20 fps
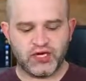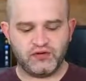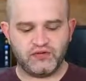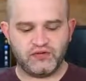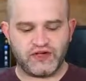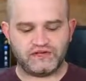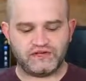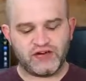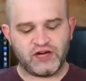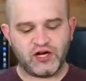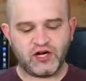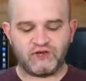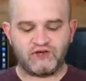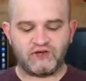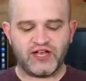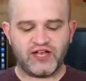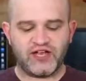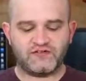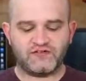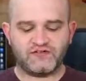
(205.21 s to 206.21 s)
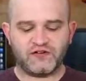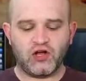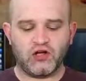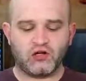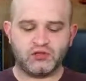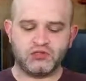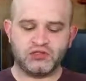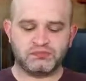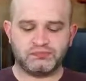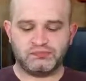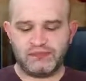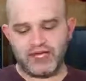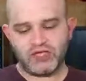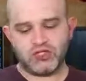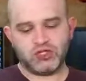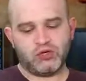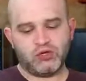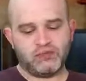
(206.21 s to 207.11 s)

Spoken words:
You've got Firefly Falls, Banjo